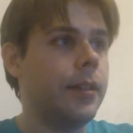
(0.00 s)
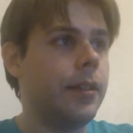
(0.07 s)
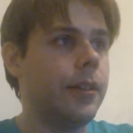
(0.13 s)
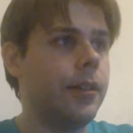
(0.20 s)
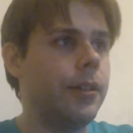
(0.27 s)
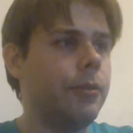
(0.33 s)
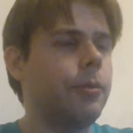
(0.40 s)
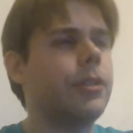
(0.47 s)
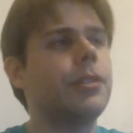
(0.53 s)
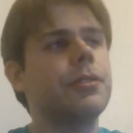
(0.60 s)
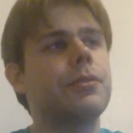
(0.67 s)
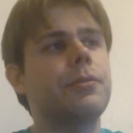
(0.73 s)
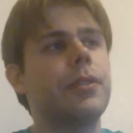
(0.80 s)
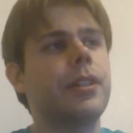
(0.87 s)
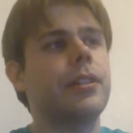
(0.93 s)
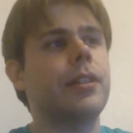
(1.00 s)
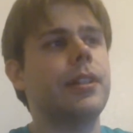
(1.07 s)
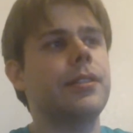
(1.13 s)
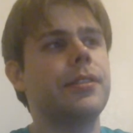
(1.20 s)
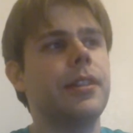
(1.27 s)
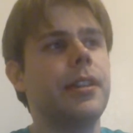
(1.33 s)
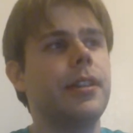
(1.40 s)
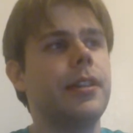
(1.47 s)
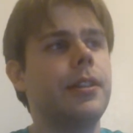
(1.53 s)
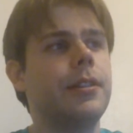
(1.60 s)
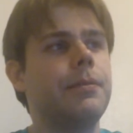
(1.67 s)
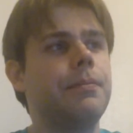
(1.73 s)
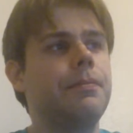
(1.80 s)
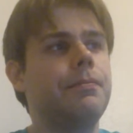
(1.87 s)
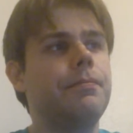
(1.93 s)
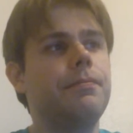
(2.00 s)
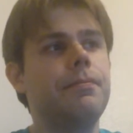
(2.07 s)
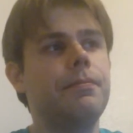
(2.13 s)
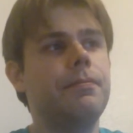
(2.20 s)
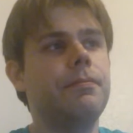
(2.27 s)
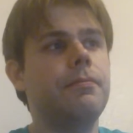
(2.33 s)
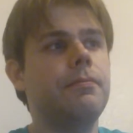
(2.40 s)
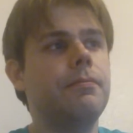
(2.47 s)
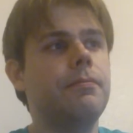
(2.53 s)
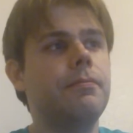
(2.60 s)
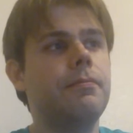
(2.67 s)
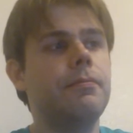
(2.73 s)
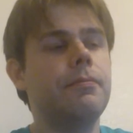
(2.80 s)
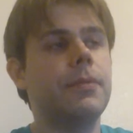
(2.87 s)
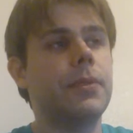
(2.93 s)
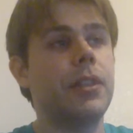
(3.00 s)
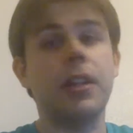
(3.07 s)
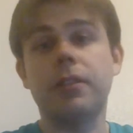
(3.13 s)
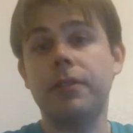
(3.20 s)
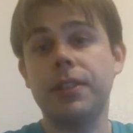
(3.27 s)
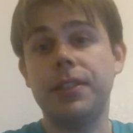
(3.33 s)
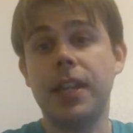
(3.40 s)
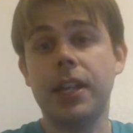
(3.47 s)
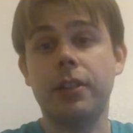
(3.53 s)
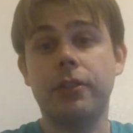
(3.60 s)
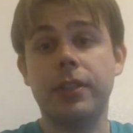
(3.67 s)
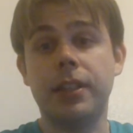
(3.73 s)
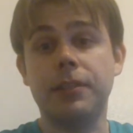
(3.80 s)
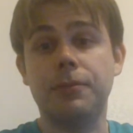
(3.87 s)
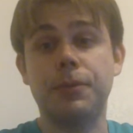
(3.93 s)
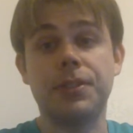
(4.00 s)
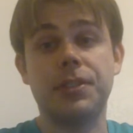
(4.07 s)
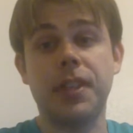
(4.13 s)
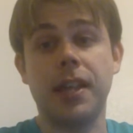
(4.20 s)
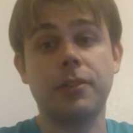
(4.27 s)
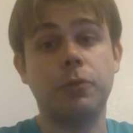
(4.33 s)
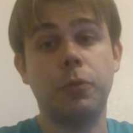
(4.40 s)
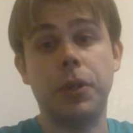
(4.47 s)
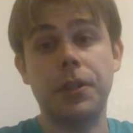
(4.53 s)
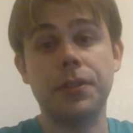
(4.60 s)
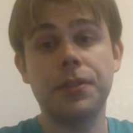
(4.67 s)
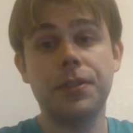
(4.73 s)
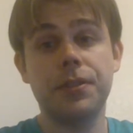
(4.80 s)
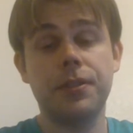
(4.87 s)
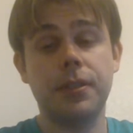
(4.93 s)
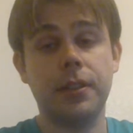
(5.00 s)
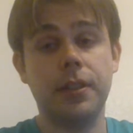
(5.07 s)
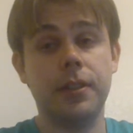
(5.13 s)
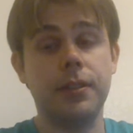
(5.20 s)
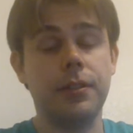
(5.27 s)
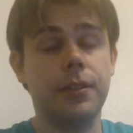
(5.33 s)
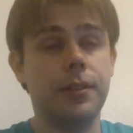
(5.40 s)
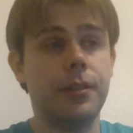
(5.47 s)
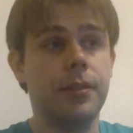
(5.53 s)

What else can I say? Luckily, Dak only was sacked once and